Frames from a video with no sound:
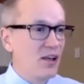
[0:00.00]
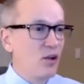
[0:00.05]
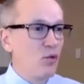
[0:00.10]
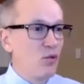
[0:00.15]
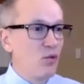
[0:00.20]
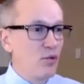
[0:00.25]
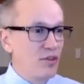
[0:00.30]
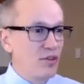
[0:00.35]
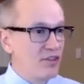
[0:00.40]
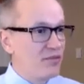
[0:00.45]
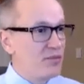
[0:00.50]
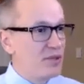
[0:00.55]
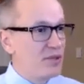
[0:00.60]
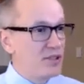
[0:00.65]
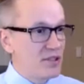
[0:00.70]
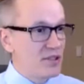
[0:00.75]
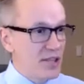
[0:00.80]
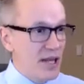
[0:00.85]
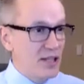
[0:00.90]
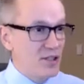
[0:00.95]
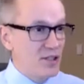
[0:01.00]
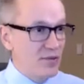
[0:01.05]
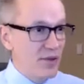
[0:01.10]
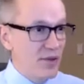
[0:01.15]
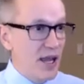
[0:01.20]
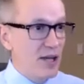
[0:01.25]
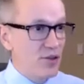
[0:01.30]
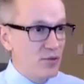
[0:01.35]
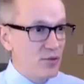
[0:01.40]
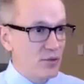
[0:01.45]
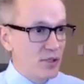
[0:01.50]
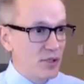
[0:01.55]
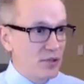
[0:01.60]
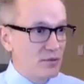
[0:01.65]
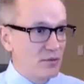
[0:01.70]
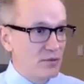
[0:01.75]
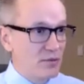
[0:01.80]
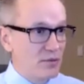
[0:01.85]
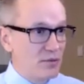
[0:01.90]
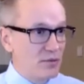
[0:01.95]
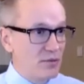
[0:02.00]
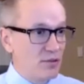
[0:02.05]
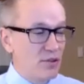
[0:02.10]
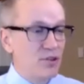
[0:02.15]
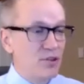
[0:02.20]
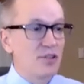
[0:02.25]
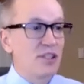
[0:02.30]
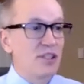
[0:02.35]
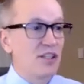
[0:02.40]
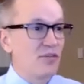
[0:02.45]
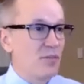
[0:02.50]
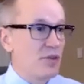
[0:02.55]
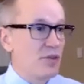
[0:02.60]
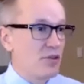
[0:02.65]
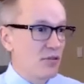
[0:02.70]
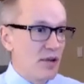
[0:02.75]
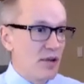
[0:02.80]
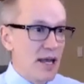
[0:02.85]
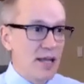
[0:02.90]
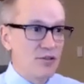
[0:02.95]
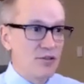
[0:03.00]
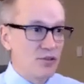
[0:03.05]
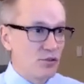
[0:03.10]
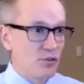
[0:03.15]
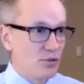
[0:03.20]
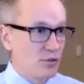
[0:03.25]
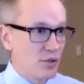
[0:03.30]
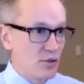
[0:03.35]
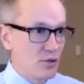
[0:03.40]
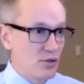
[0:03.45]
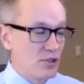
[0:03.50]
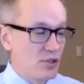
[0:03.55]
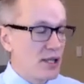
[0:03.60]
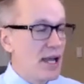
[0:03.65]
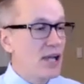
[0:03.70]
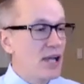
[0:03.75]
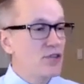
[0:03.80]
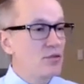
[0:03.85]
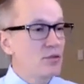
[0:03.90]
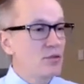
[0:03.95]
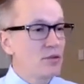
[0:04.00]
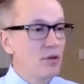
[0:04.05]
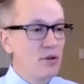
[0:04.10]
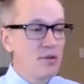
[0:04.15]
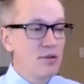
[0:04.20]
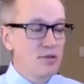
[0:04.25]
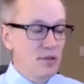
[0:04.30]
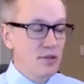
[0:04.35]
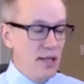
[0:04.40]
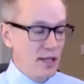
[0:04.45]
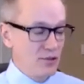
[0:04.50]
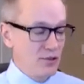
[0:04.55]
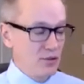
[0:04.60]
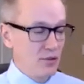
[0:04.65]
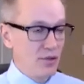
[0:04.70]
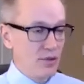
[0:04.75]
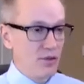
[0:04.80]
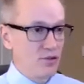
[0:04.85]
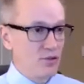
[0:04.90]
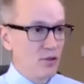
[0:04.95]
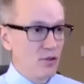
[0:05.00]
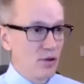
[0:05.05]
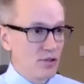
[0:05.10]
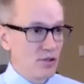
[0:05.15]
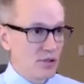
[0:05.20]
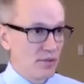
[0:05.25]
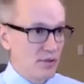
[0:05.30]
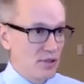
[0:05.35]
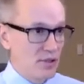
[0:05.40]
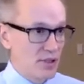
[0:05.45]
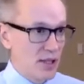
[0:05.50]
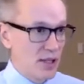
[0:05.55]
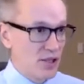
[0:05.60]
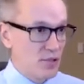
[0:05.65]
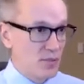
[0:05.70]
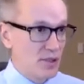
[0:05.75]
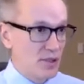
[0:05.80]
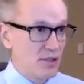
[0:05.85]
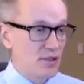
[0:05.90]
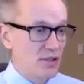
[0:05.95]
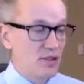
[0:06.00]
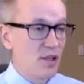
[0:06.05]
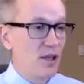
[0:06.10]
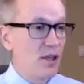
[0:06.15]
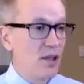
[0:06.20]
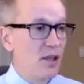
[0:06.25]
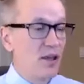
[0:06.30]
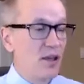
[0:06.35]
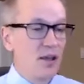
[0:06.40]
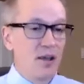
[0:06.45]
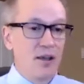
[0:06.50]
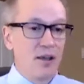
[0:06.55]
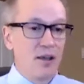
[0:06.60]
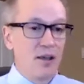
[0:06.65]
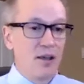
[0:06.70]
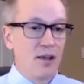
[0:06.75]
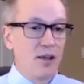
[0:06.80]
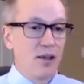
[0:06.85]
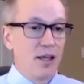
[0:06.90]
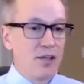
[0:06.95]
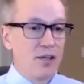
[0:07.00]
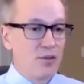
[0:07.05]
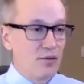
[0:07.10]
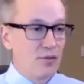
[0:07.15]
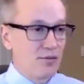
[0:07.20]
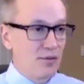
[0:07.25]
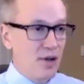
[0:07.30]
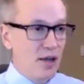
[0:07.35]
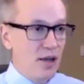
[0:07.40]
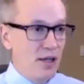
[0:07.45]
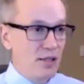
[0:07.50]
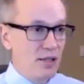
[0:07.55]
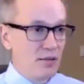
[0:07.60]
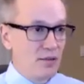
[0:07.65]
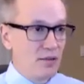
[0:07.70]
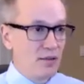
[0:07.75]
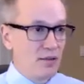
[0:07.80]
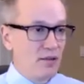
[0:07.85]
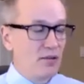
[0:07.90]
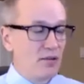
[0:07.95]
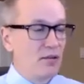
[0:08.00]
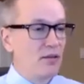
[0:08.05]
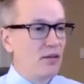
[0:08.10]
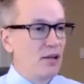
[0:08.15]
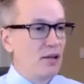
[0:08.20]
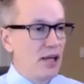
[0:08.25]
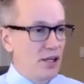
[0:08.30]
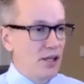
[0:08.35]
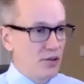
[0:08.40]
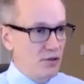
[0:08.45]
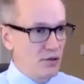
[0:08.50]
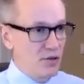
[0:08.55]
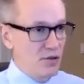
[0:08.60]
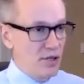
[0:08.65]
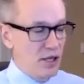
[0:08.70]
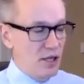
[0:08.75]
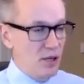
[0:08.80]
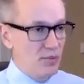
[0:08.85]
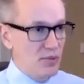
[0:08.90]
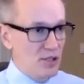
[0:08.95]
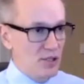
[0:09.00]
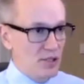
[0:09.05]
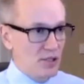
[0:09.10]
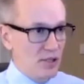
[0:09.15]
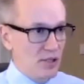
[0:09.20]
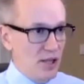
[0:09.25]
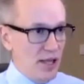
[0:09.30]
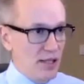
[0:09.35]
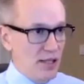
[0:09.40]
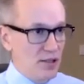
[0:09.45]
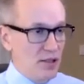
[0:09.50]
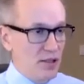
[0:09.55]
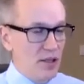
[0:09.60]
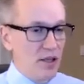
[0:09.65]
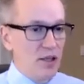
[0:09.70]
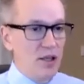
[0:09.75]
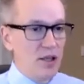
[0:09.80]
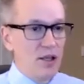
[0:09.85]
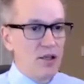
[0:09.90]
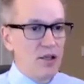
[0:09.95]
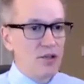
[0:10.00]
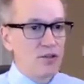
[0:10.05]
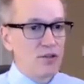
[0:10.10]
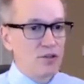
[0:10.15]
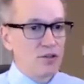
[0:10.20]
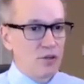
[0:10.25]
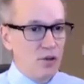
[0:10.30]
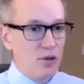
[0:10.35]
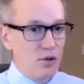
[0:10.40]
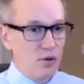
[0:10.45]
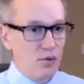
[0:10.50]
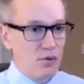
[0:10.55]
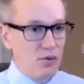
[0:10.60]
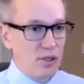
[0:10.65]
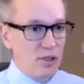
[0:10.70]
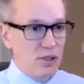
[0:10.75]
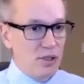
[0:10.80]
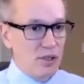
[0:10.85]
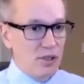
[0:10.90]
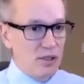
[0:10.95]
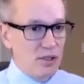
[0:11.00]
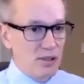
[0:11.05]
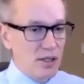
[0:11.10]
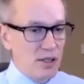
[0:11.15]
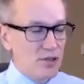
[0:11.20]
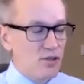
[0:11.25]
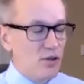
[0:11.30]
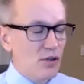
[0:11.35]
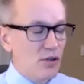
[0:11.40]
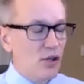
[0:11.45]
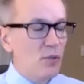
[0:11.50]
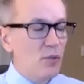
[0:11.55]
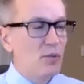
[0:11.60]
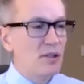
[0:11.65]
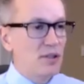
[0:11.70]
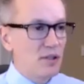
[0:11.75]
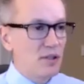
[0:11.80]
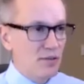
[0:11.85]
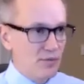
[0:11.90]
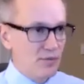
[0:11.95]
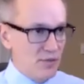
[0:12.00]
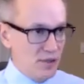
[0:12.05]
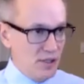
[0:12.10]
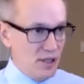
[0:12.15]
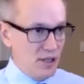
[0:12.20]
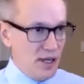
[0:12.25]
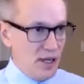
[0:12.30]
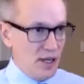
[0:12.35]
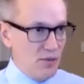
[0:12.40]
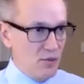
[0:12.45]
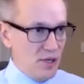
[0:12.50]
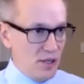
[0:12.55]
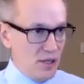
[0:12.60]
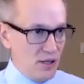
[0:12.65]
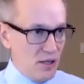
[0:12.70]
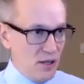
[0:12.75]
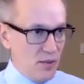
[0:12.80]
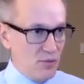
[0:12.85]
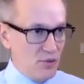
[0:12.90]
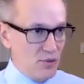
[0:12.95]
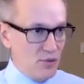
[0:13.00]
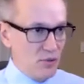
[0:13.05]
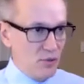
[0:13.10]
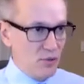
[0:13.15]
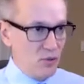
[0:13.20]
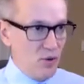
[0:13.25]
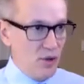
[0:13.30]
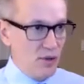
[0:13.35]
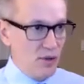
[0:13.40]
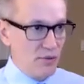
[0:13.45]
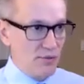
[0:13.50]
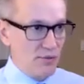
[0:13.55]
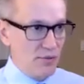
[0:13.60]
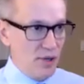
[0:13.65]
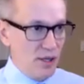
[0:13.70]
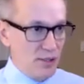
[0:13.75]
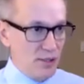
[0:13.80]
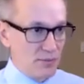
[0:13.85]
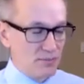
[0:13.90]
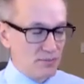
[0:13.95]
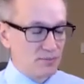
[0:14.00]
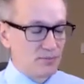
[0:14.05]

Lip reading: would have been satisfactory. Just give me your last 2 years tax returns, last 2 years notice of assessments, and you're fine. I couldn't help this client. So things are a little bit different today when it comes to qualifying.